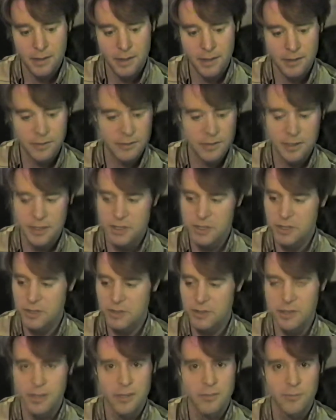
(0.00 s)
I don't think she's
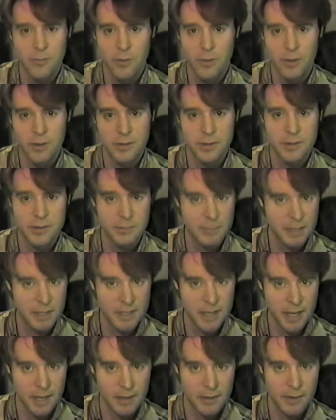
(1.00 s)
looking forward to me
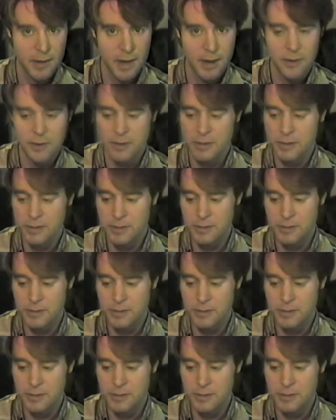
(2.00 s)
taking her out.